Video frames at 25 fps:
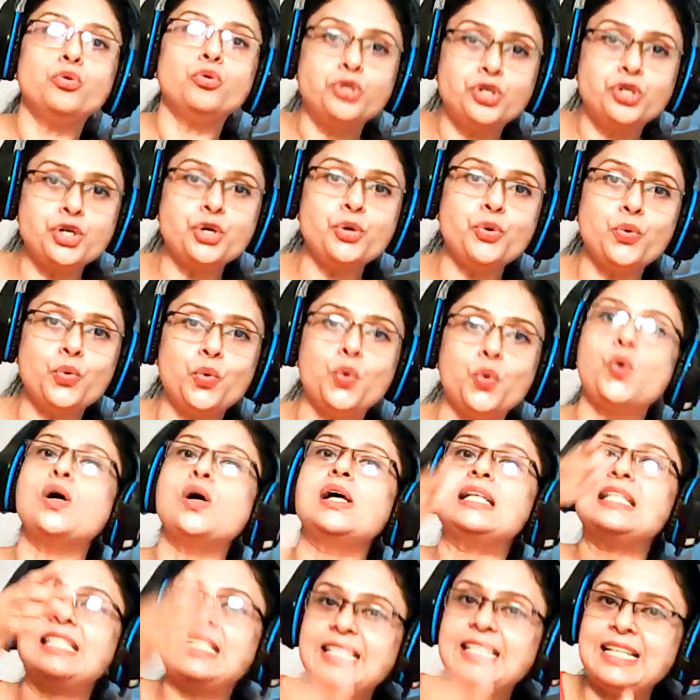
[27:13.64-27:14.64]

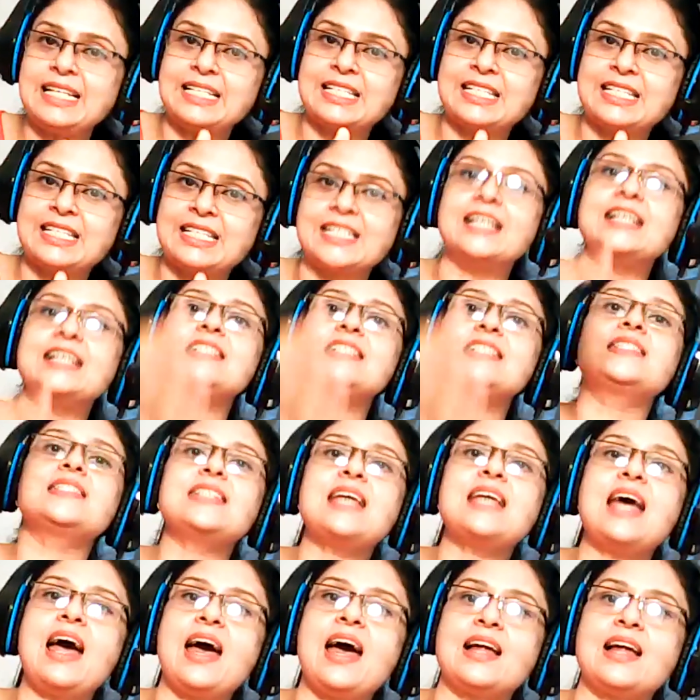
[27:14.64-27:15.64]
do, sit,
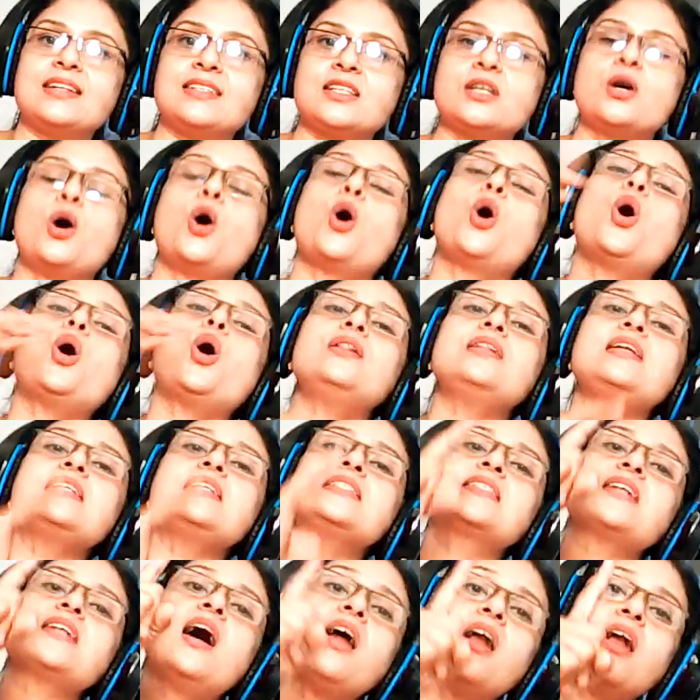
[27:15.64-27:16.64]
stand. All
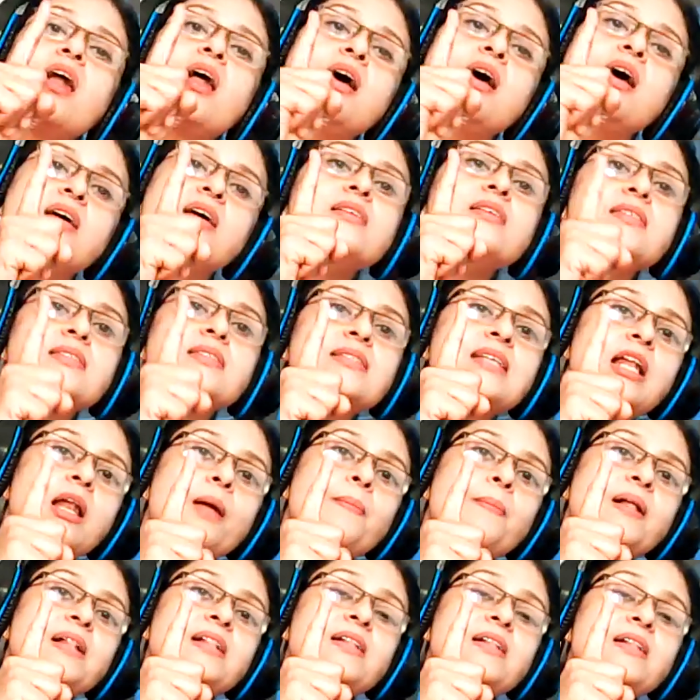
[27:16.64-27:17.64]
these are
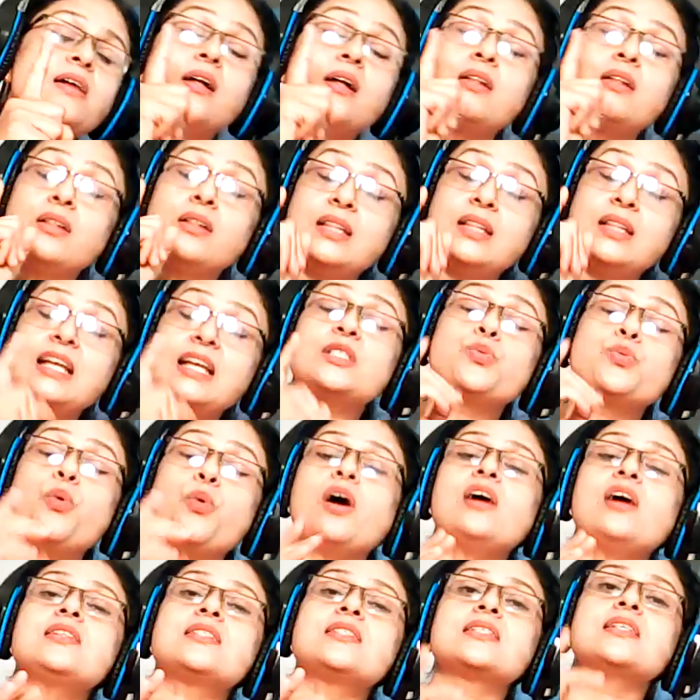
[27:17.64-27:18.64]
syllable, uh, these
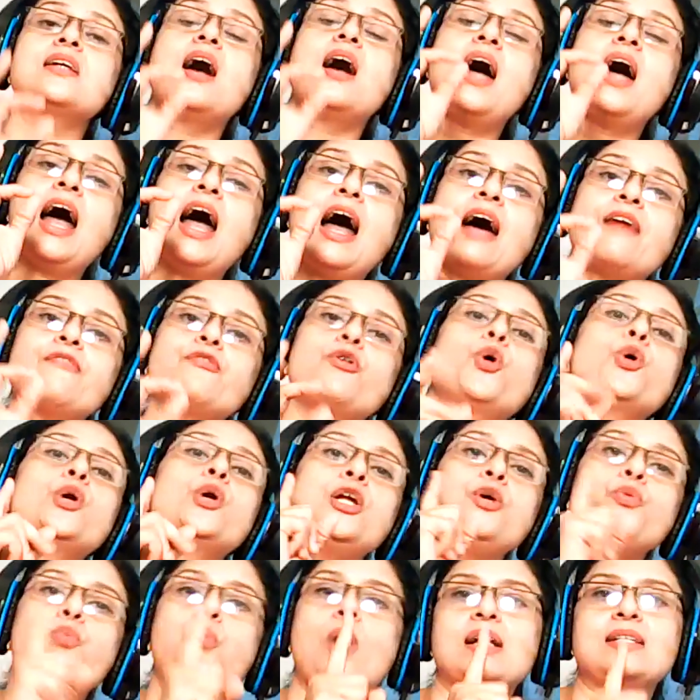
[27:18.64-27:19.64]
words have
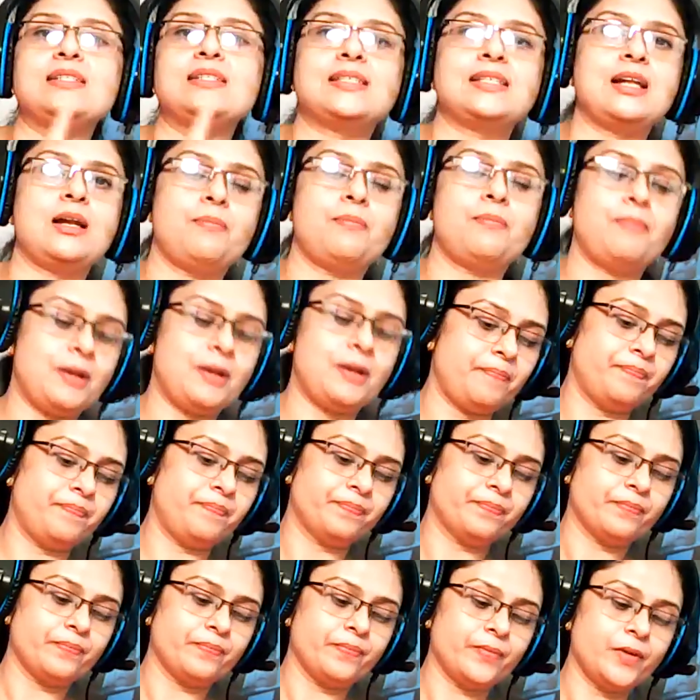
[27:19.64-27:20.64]
only one syllable.
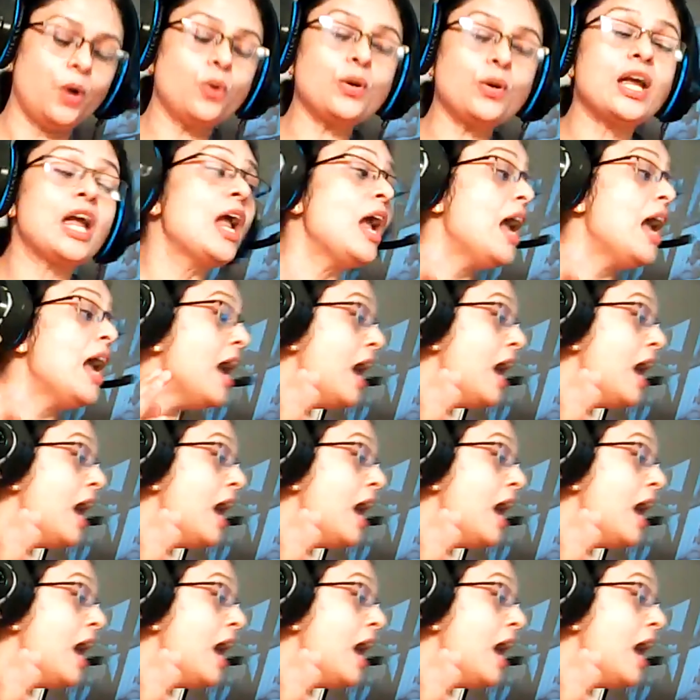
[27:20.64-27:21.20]
Okay,